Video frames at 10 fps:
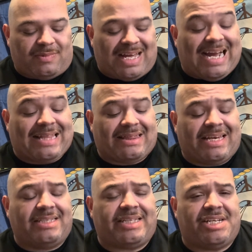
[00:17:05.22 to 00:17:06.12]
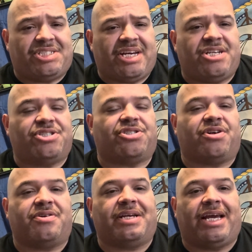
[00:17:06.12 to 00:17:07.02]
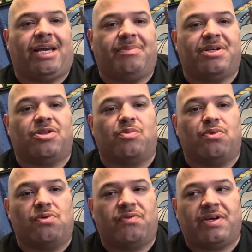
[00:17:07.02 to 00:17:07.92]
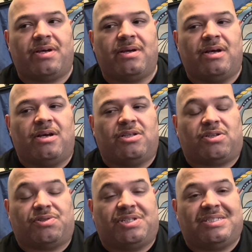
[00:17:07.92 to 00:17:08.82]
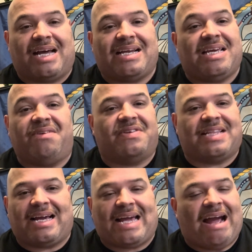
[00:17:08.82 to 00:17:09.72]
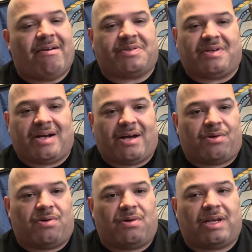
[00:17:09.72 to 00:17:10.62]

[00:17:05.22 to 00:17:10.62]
I think they changed her name in the movie, so she's not even that character at all.